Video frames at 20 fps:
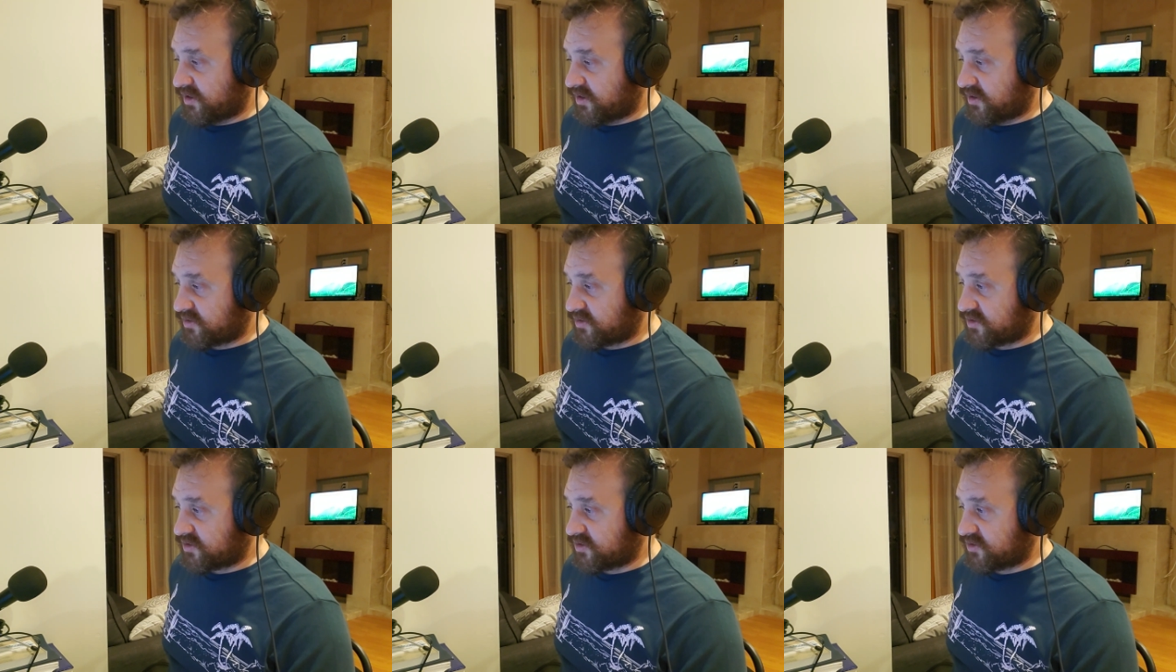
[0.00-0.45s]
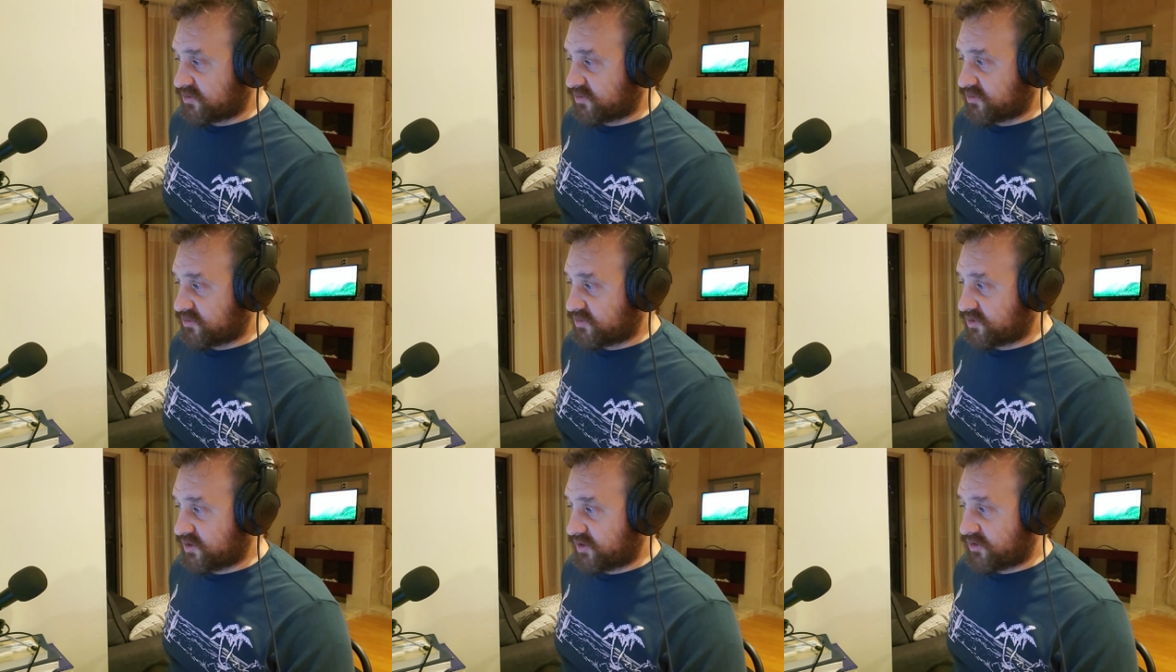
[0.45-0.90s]

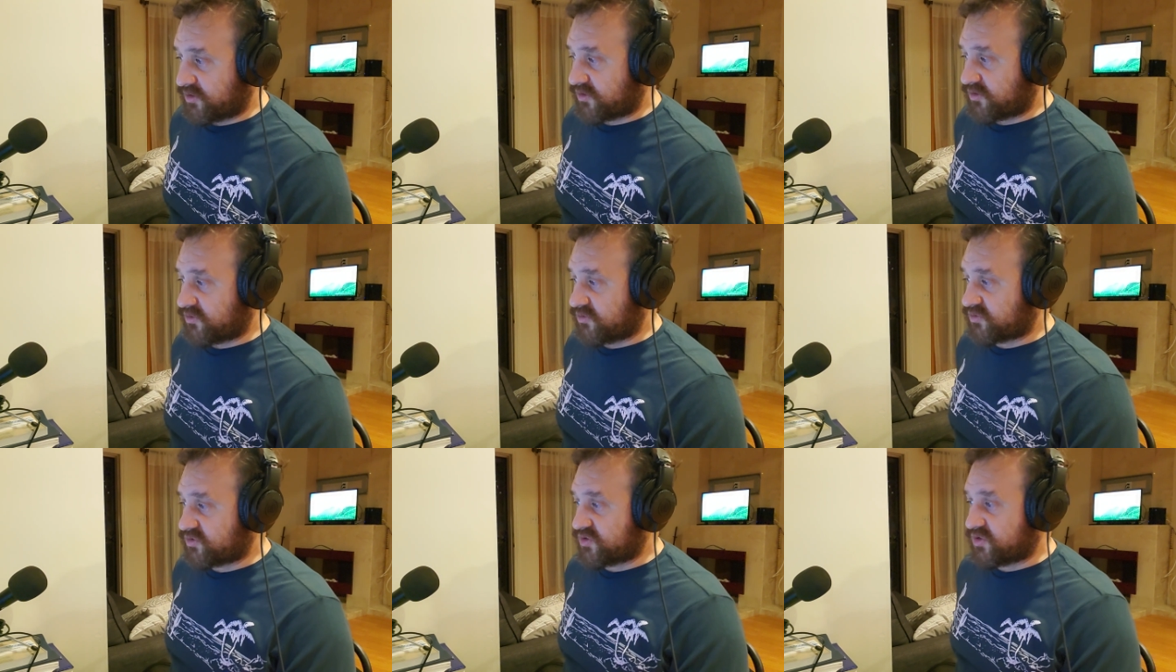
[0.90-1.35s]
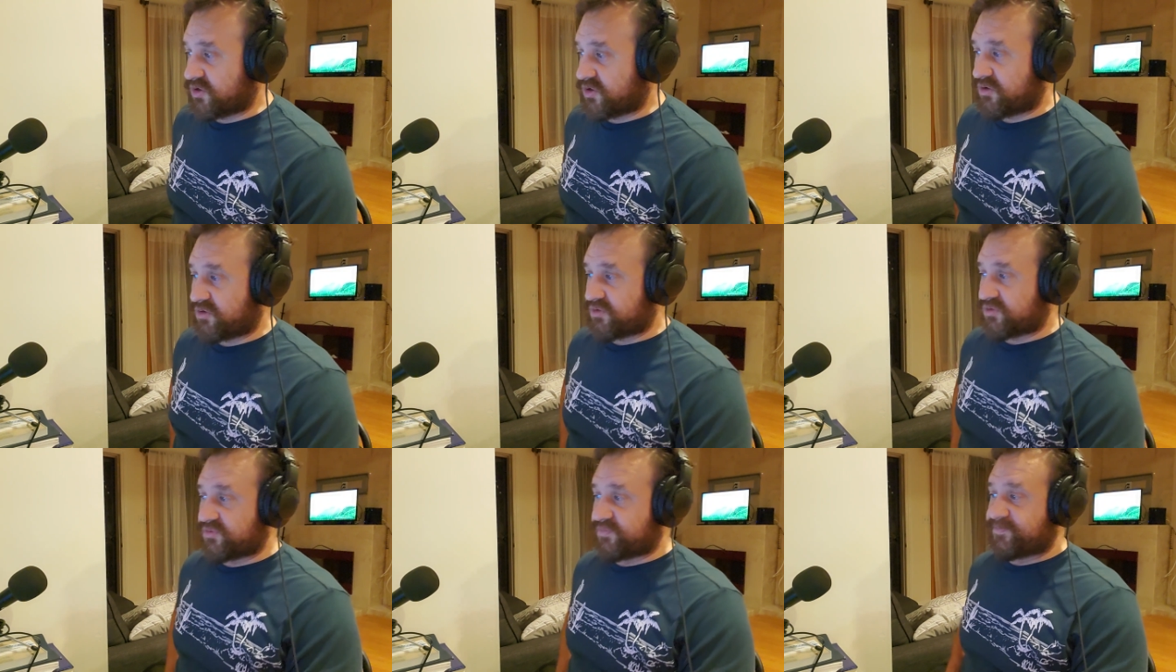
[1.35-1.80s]
So the article is
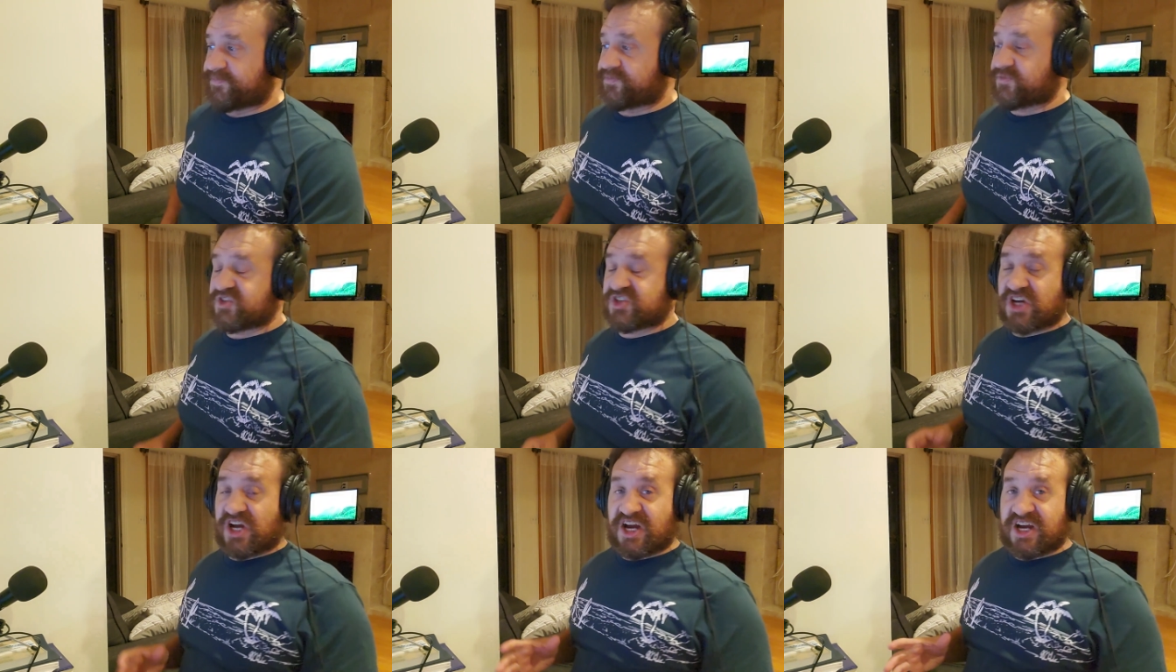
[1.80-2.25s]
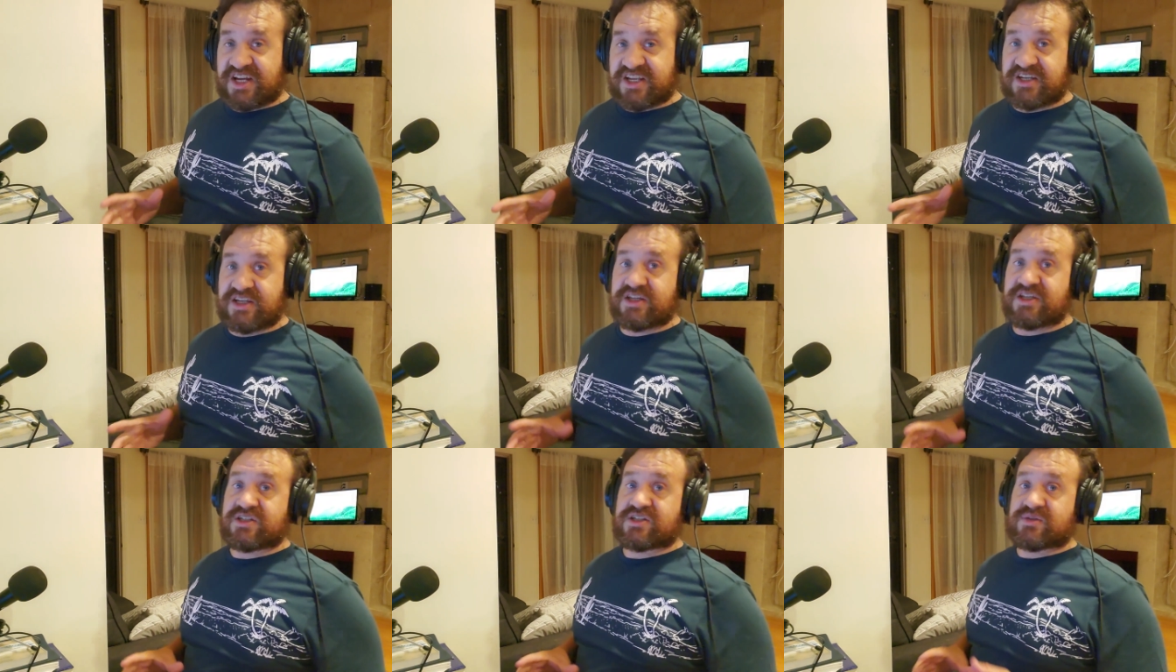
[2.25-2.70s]
called
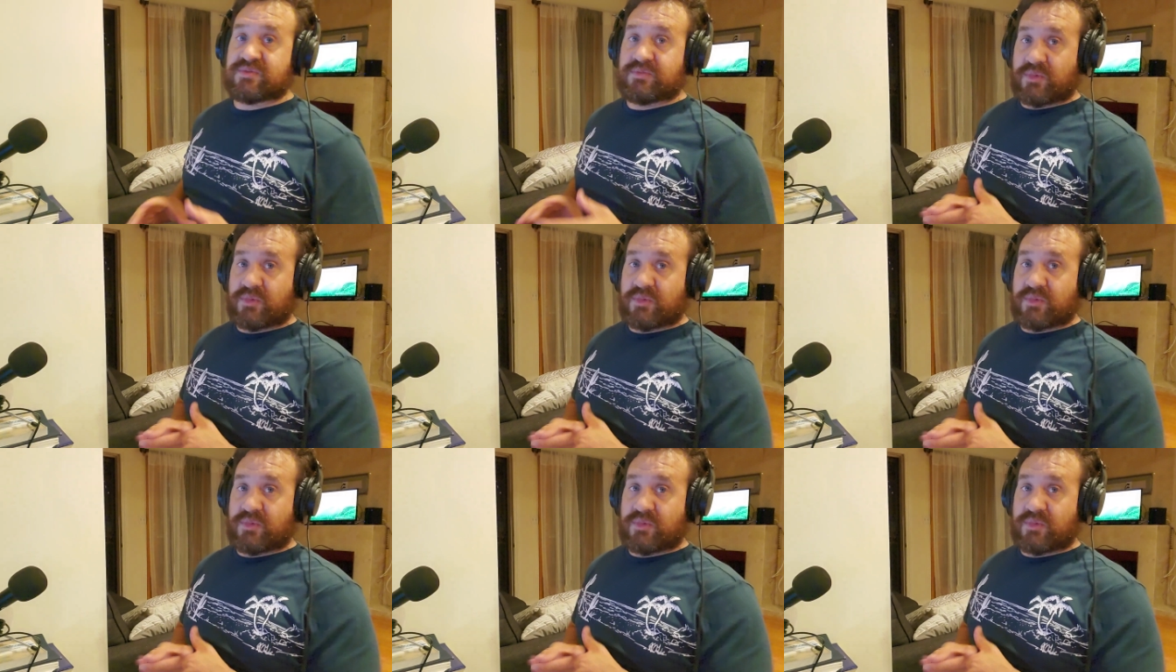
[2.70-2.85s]
"Chinese